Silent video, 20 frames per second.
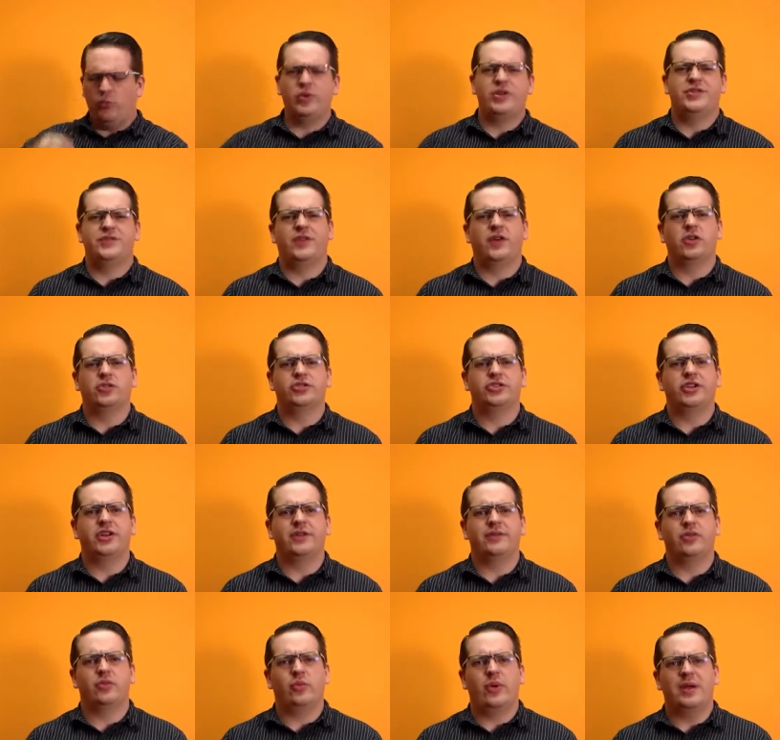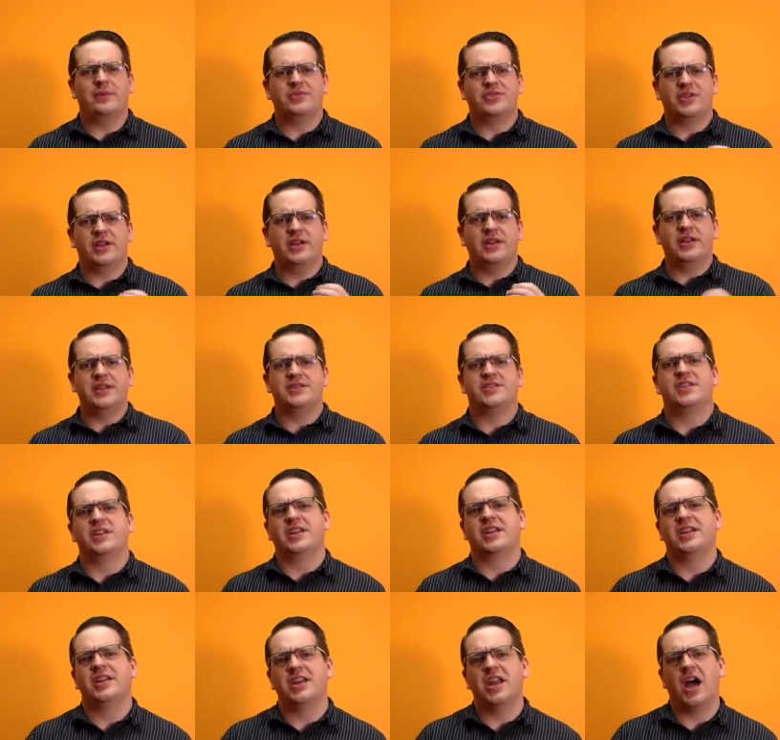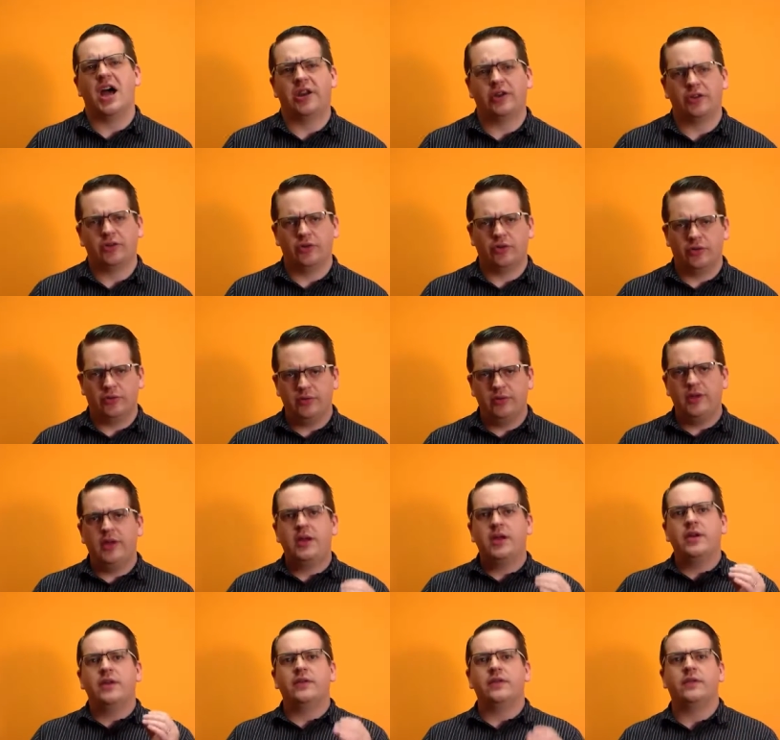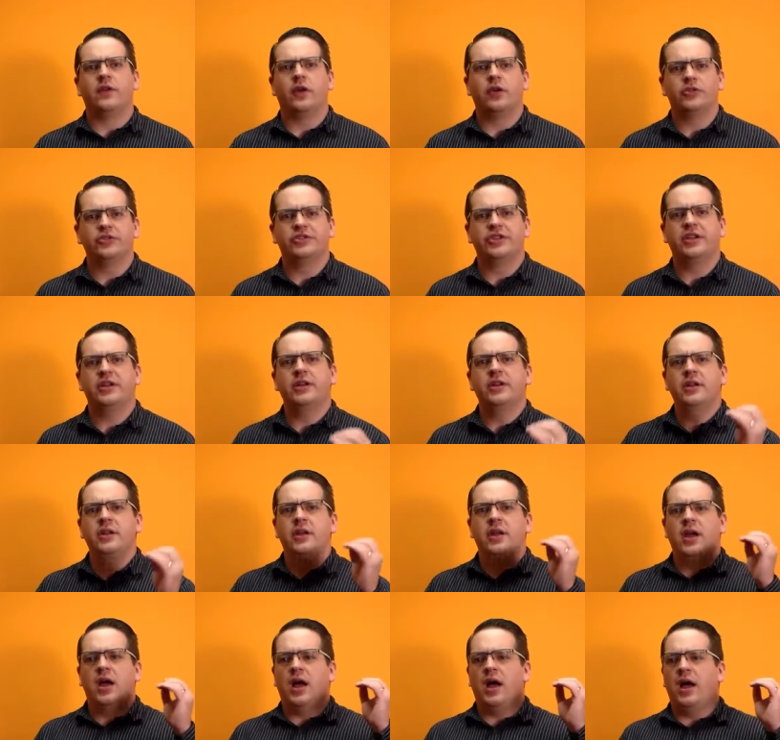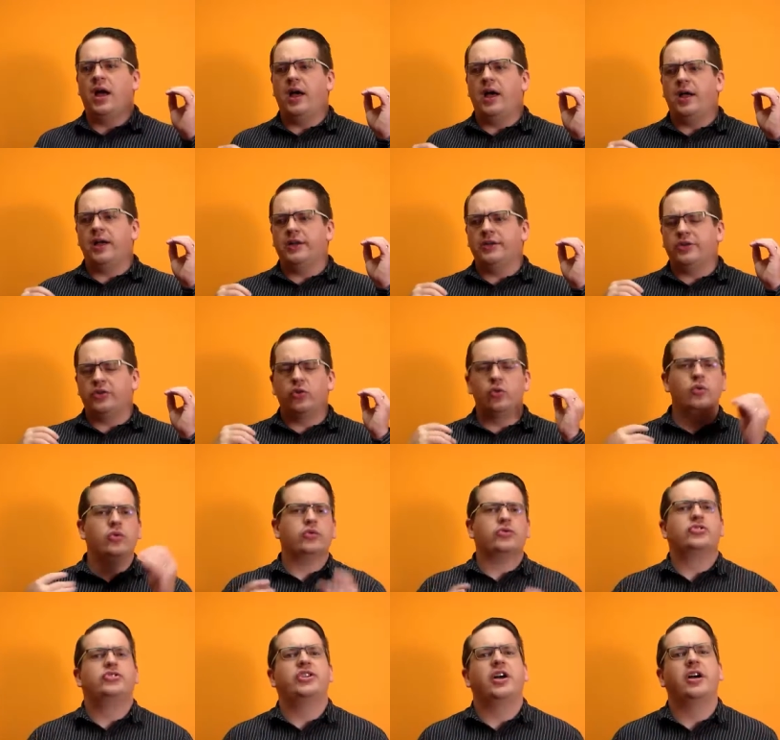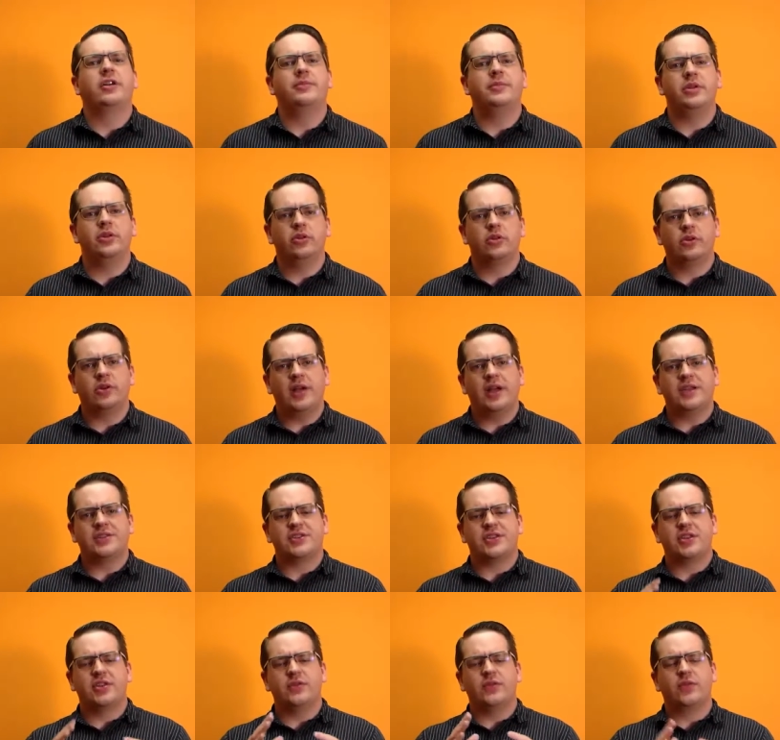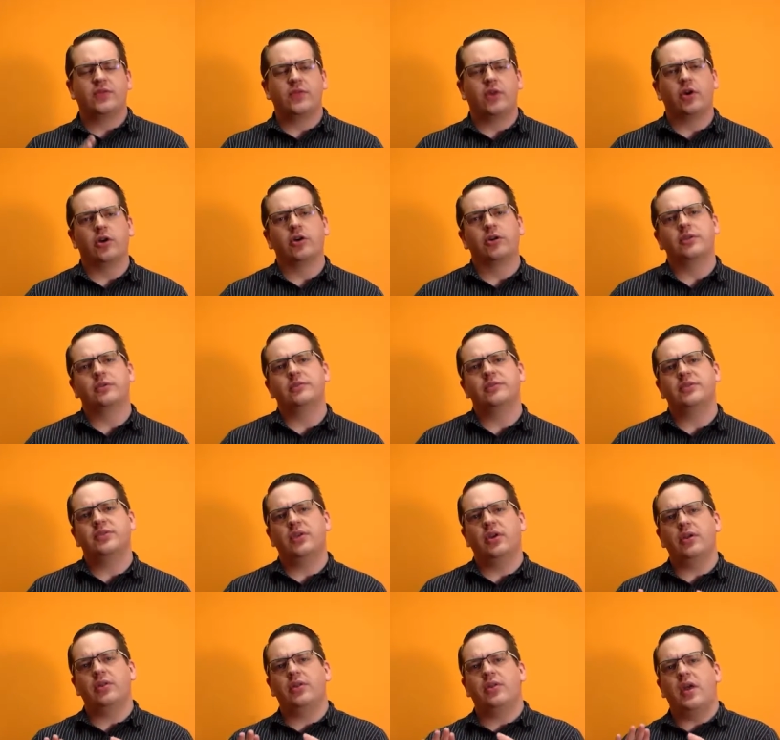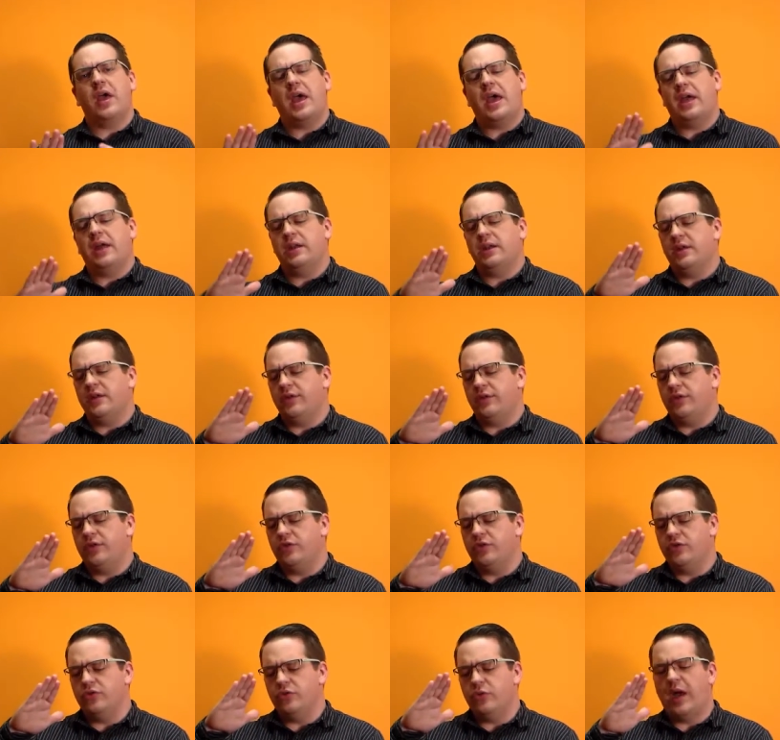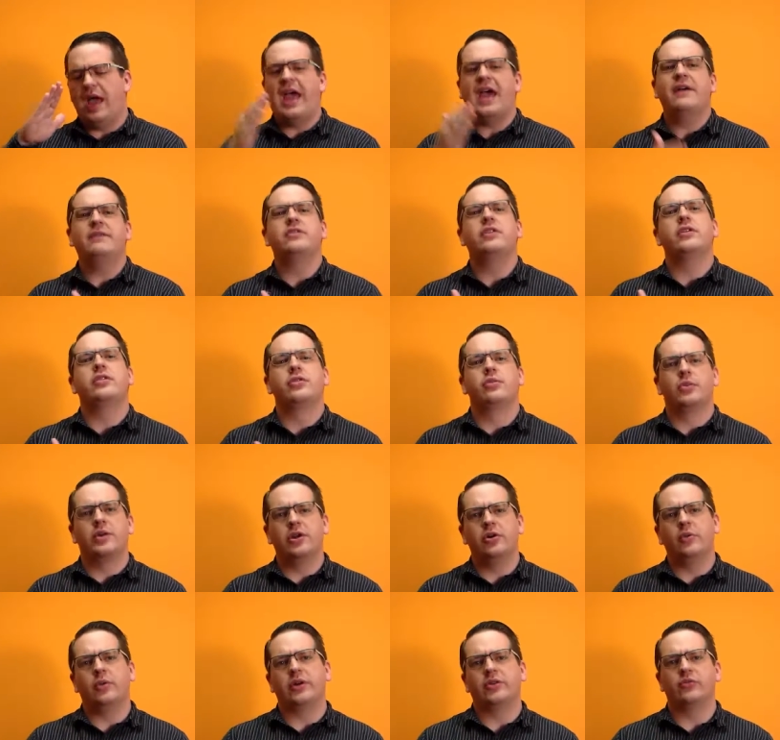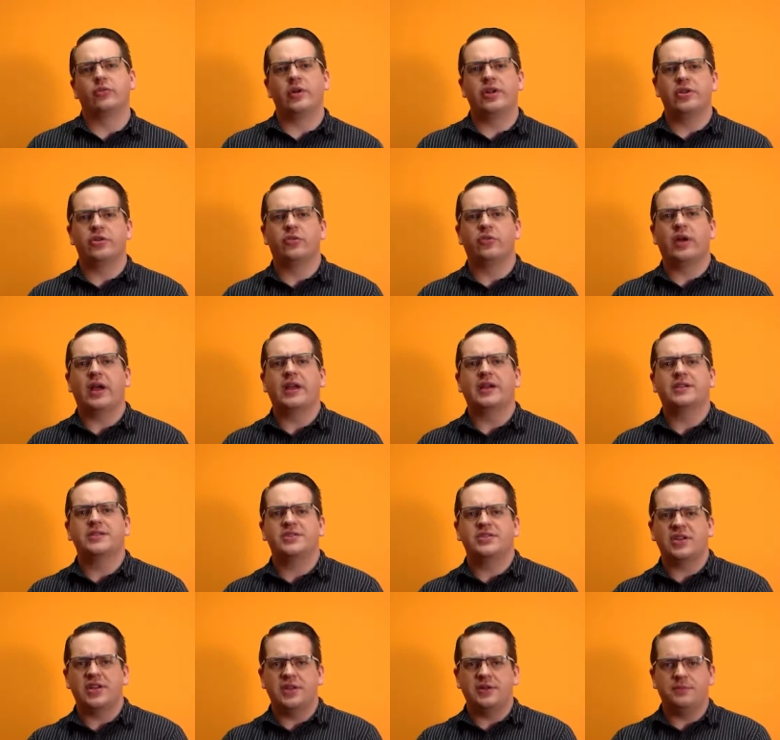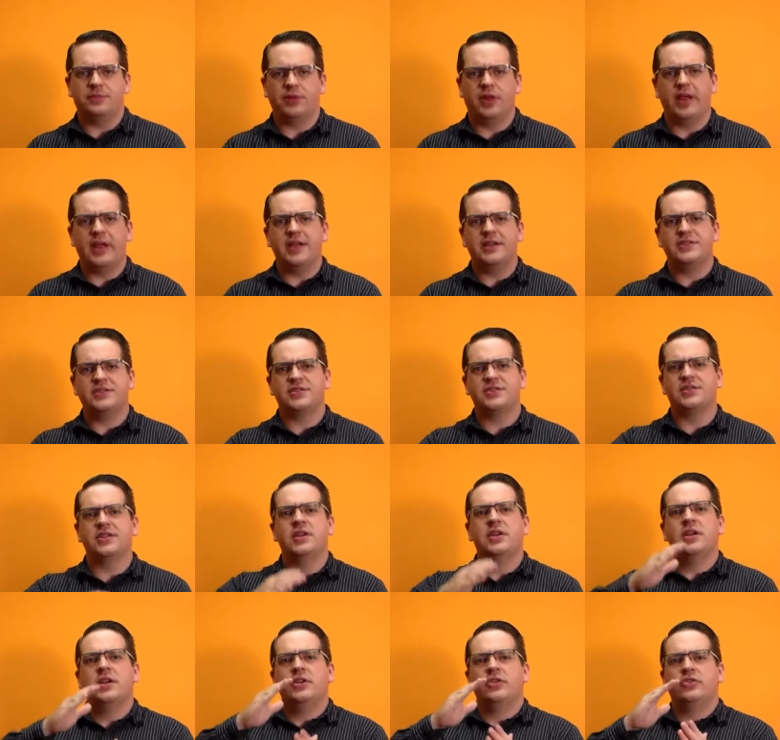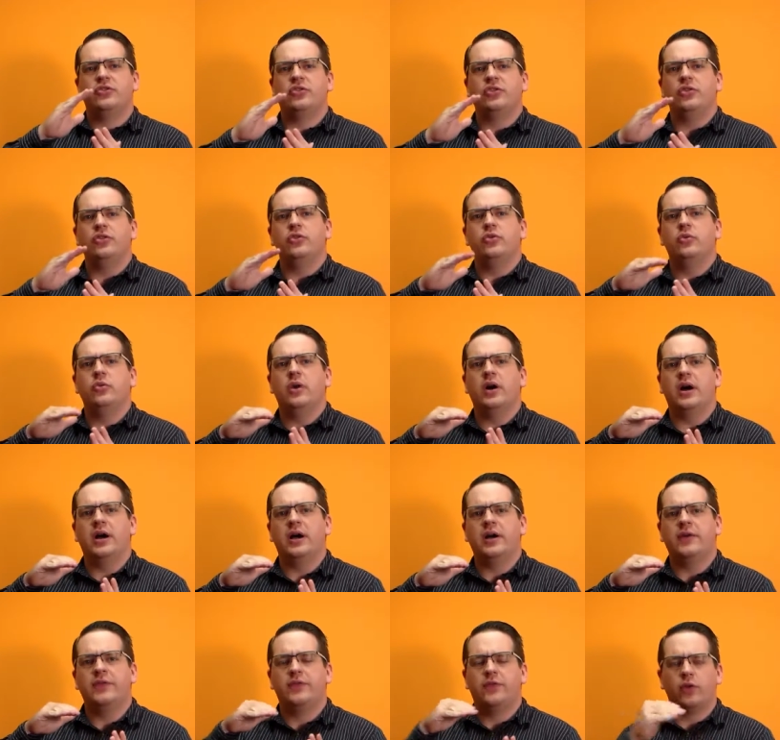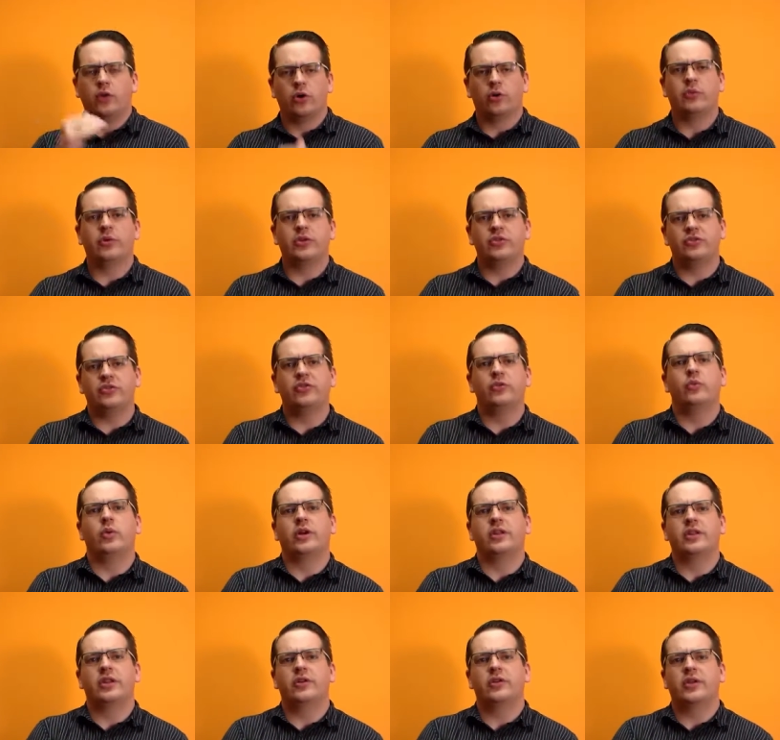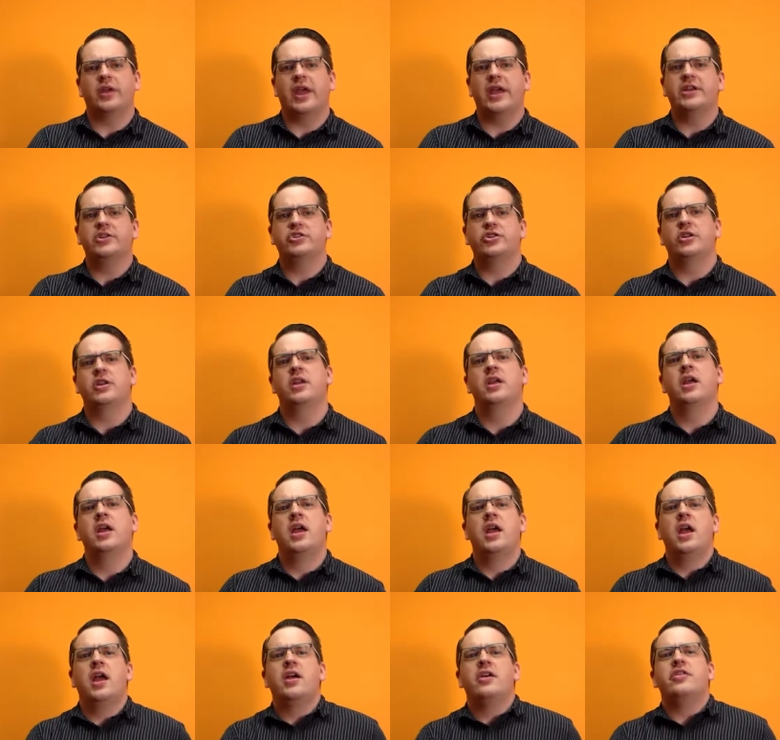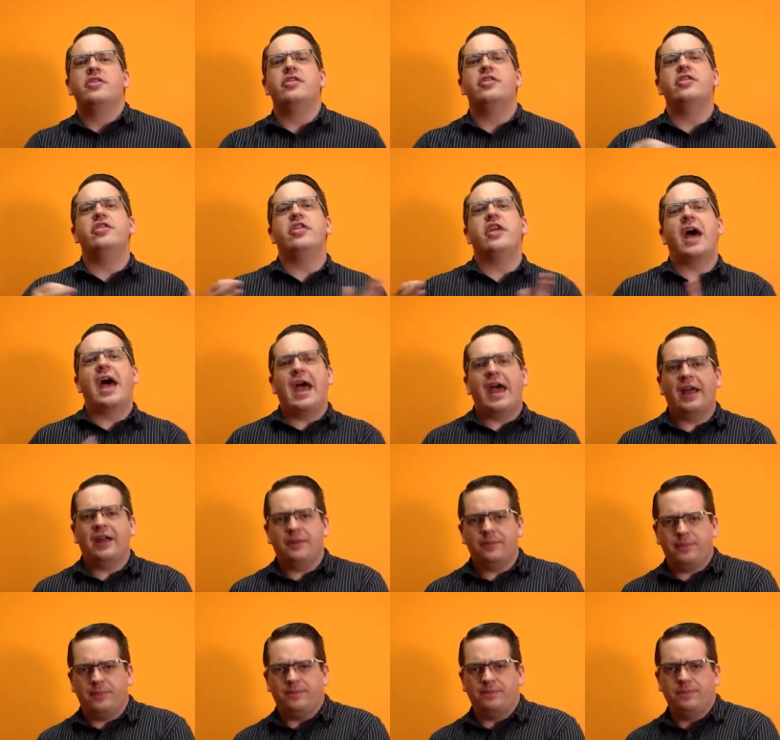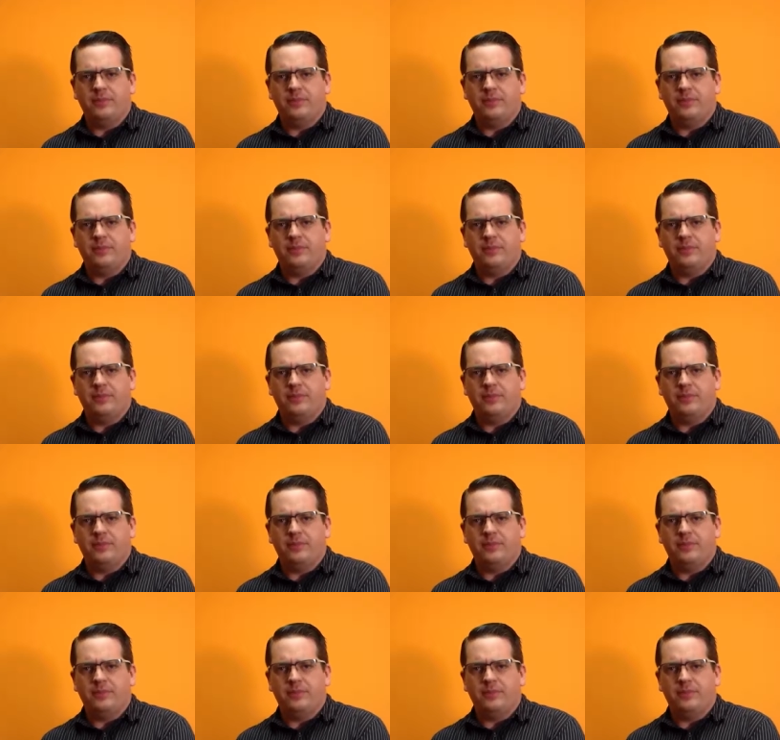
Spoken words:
which version of your website is the canonical version. Google's John Mueller has confirmed that if you have the 301 redirects in place to forward to one location, that